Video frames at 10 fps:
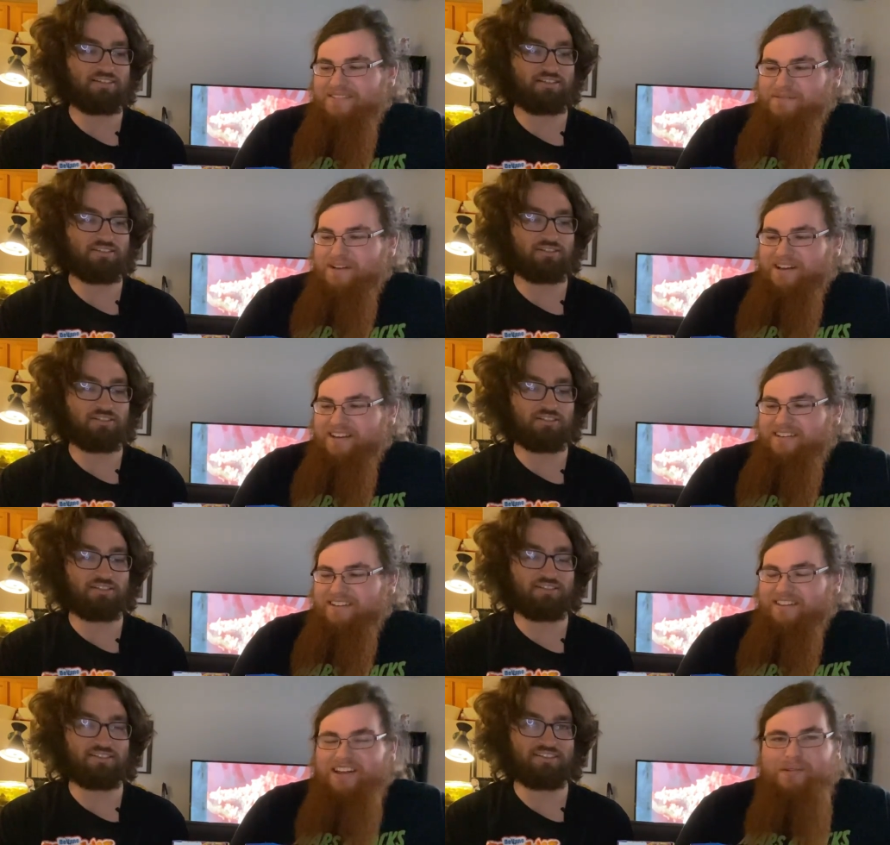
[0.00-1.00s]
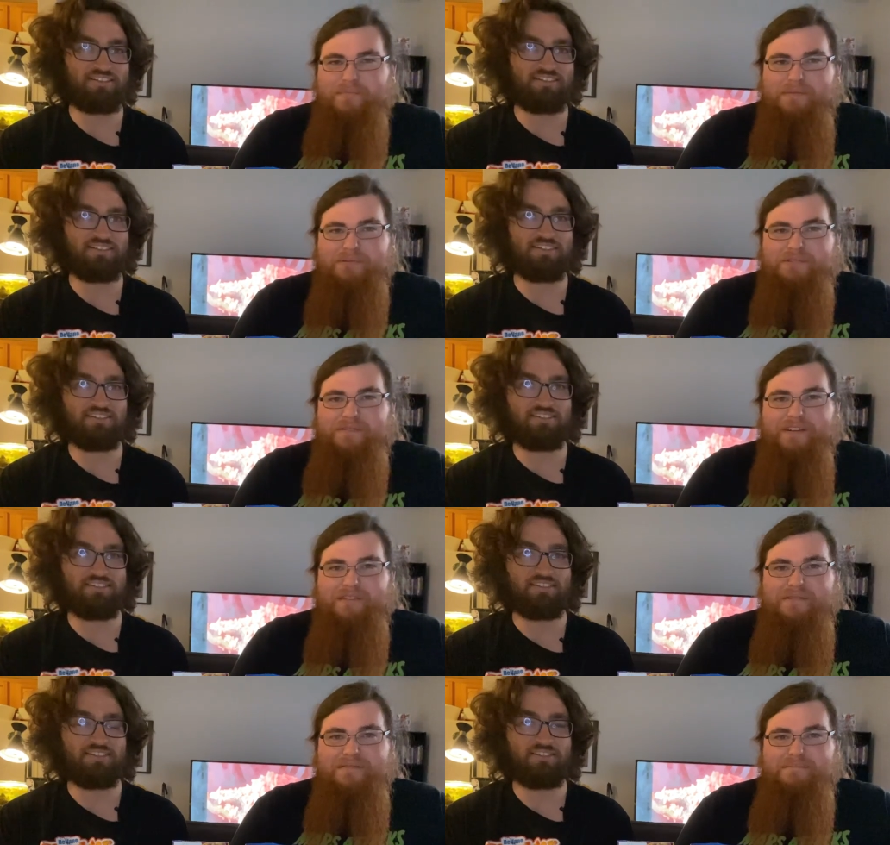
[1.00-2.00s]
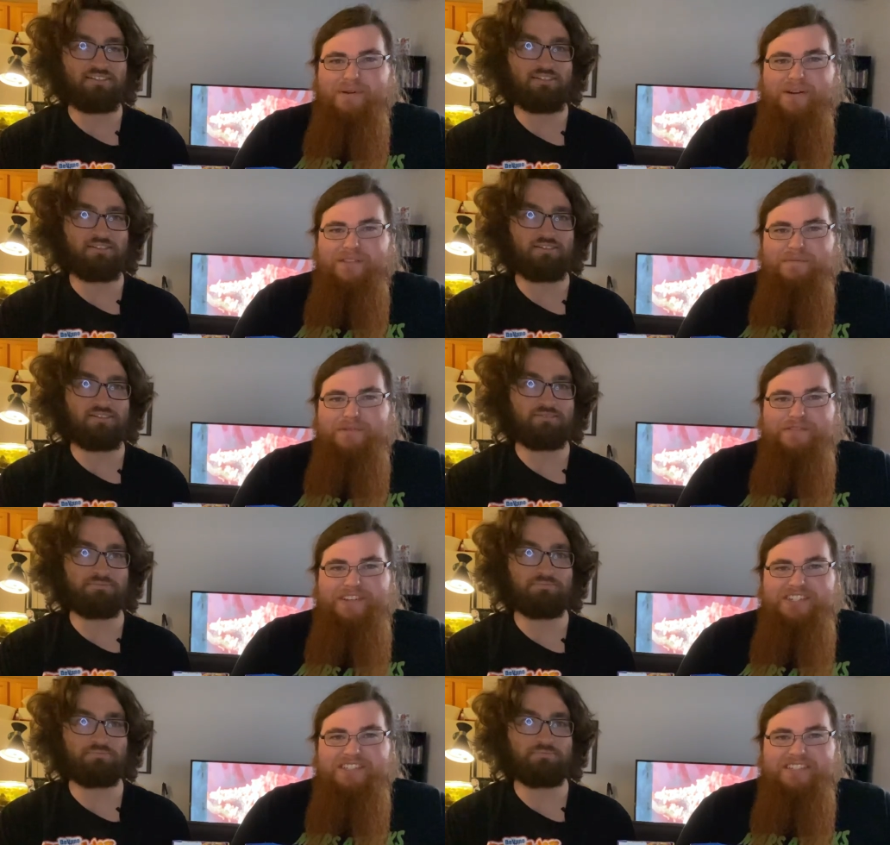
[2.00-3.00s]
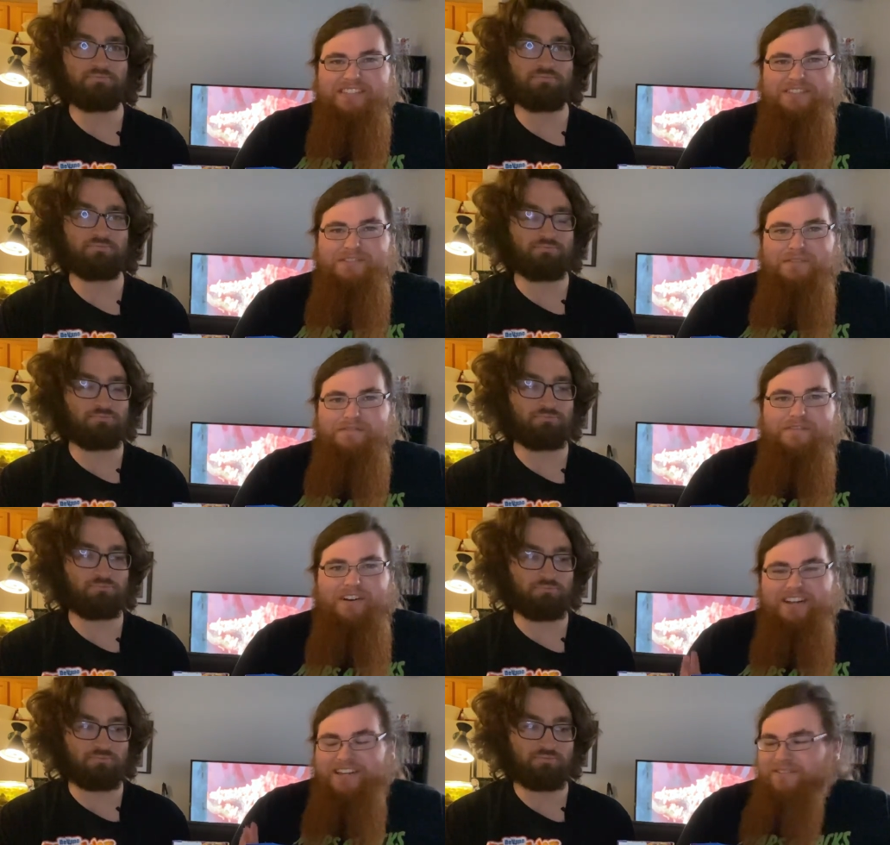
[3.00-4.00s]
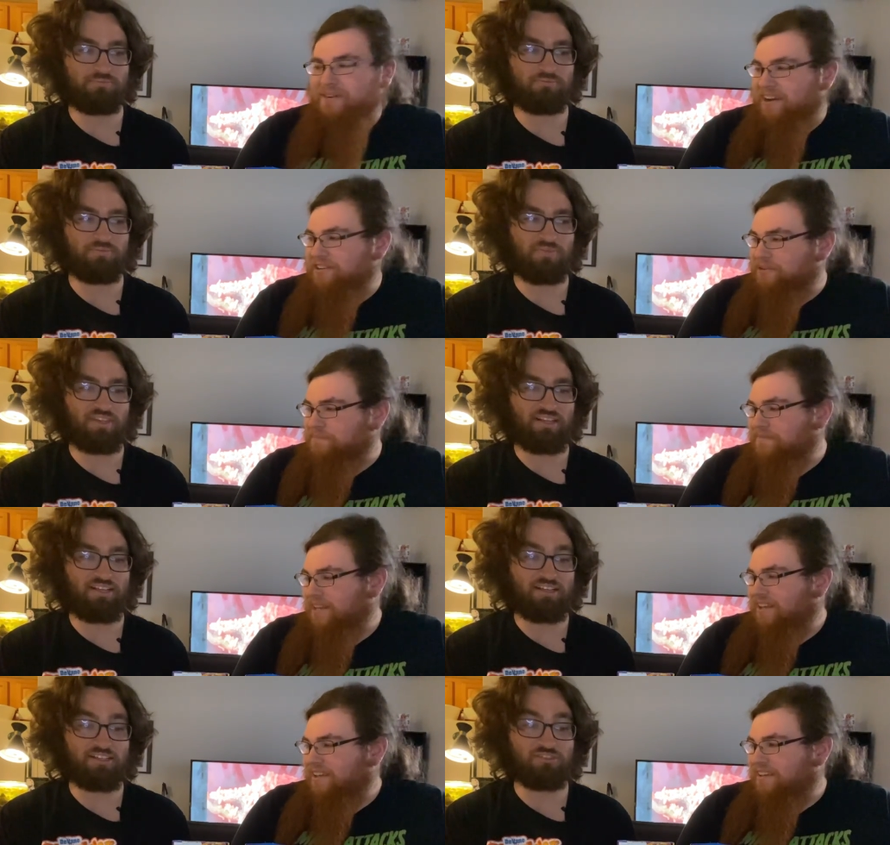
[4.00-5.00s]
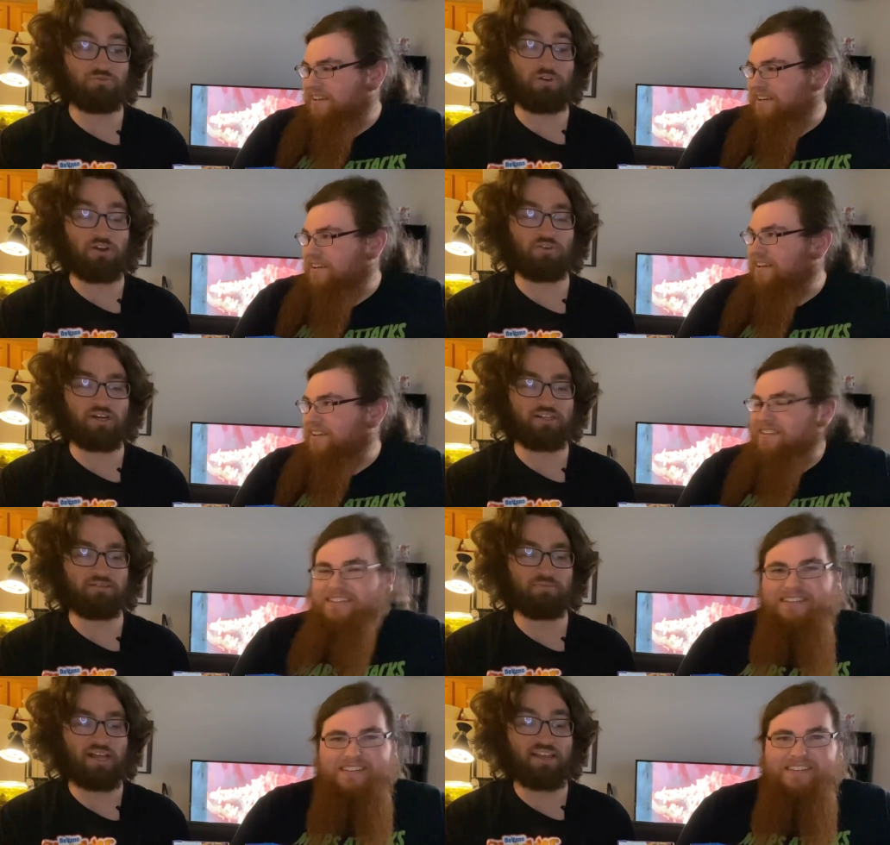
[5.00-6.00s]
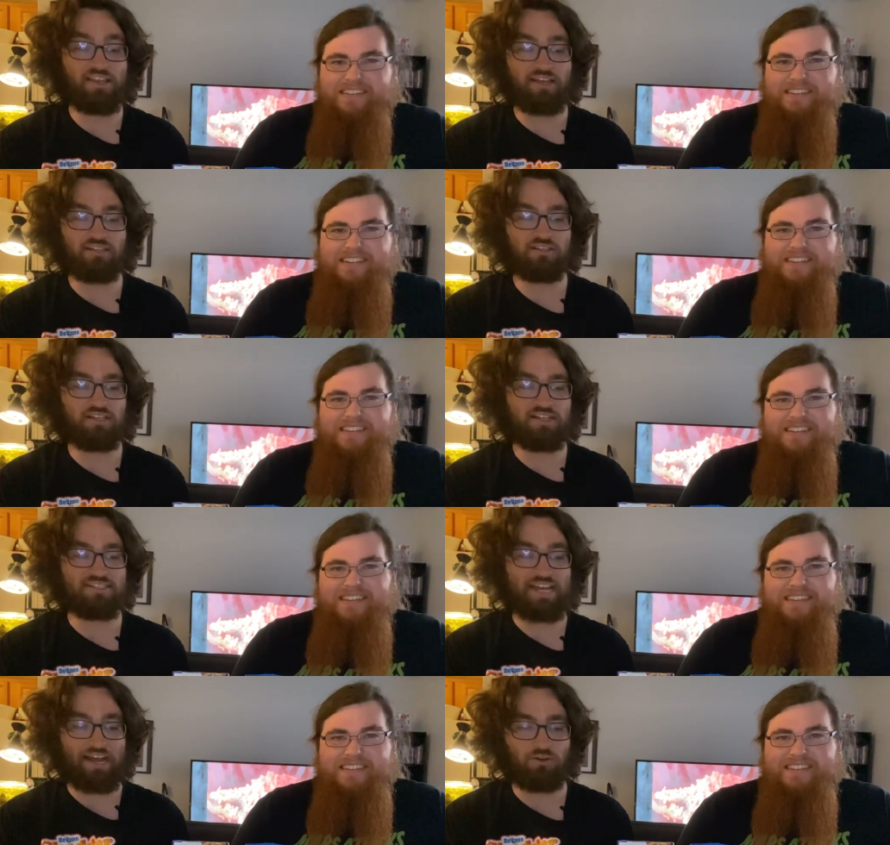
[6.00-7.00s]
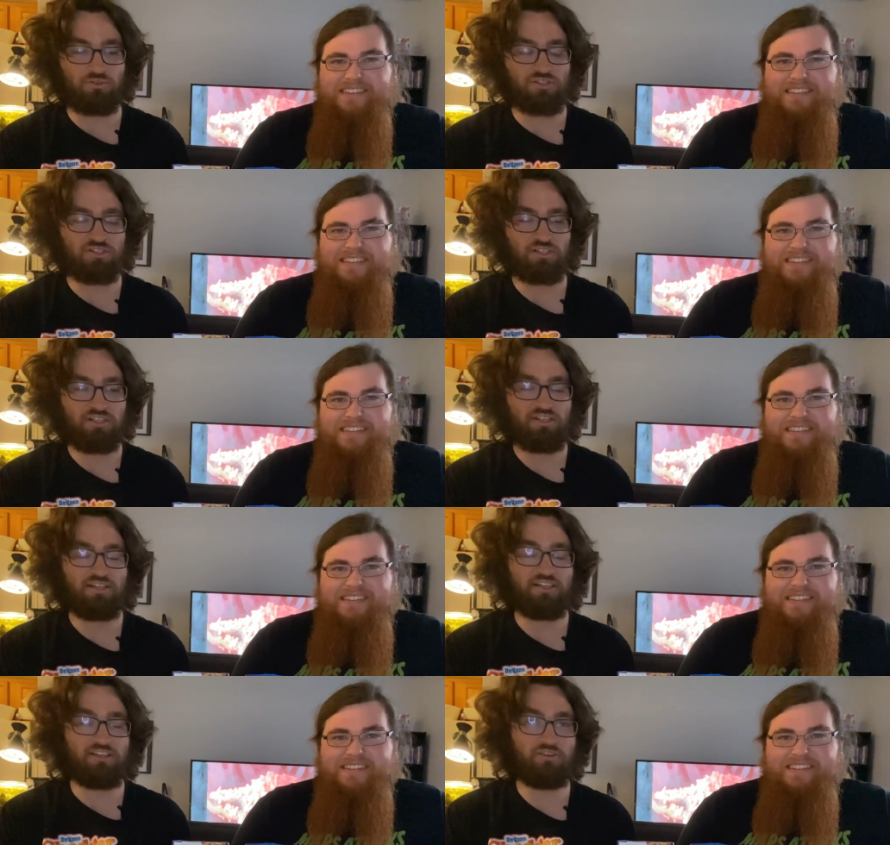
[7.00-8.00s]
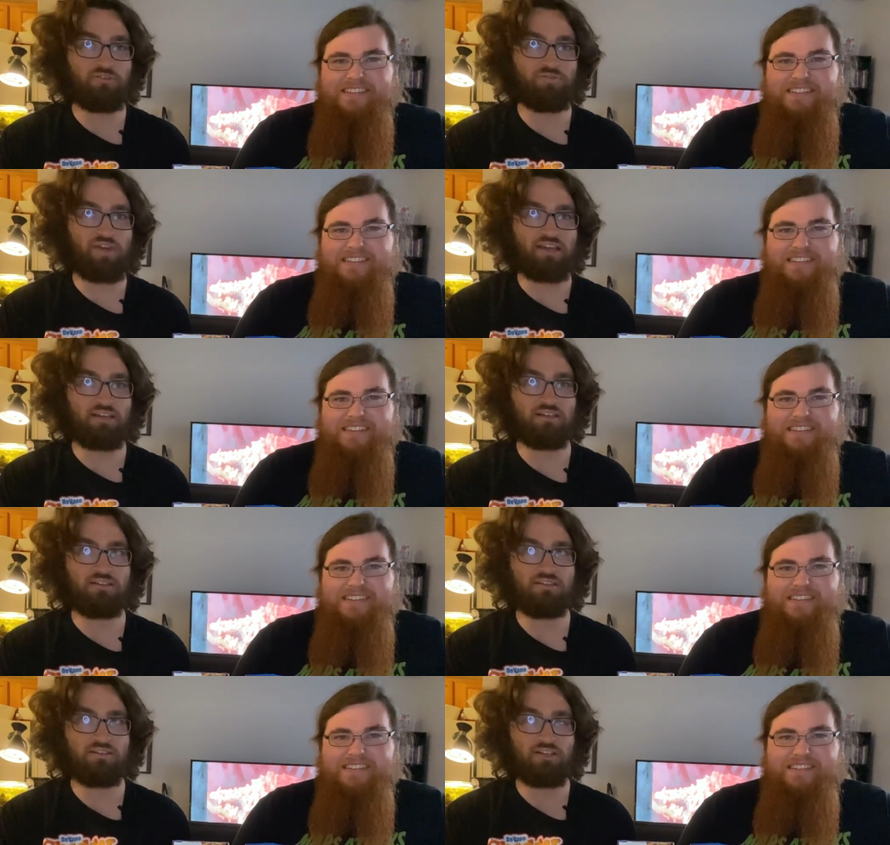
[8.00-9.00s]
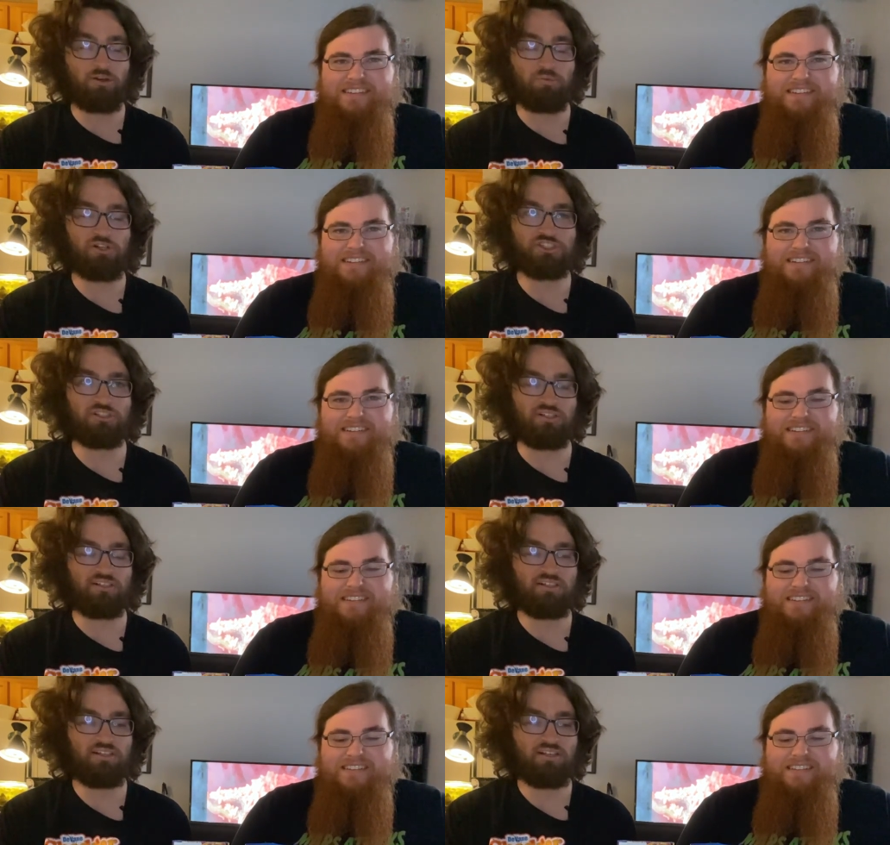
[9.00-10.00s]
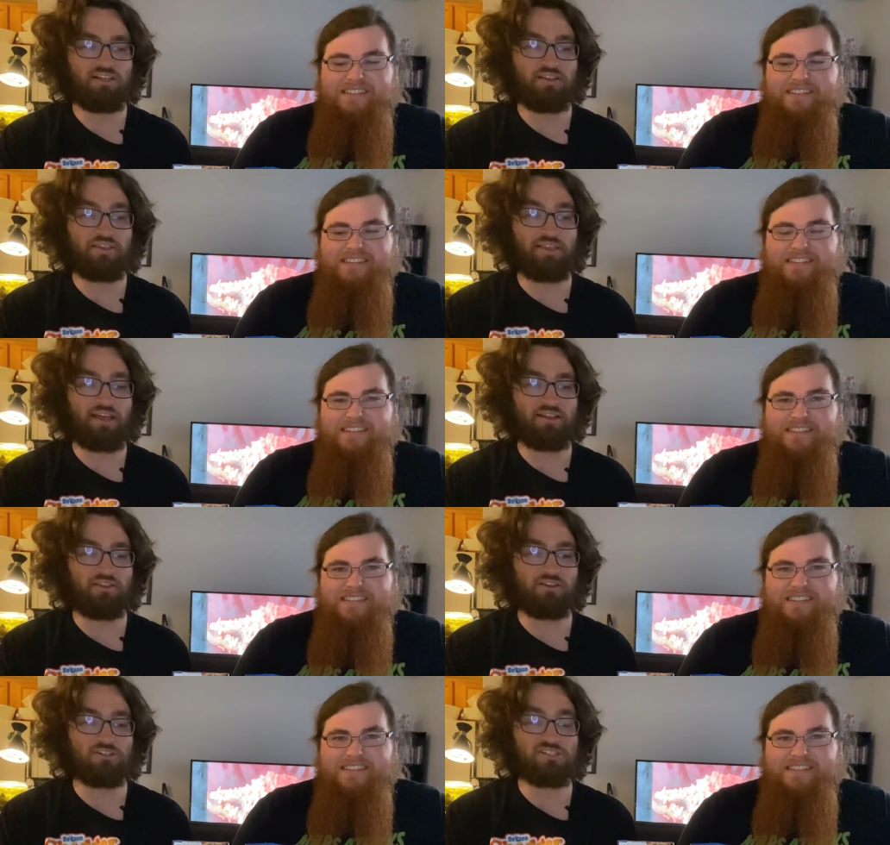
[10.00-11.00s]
Speaker 1: uh, a lot of people's favorite part of the movie, just because it's funny and random. It's very uh, random,
Speaker 2: and they they tout in the fake commercial that there's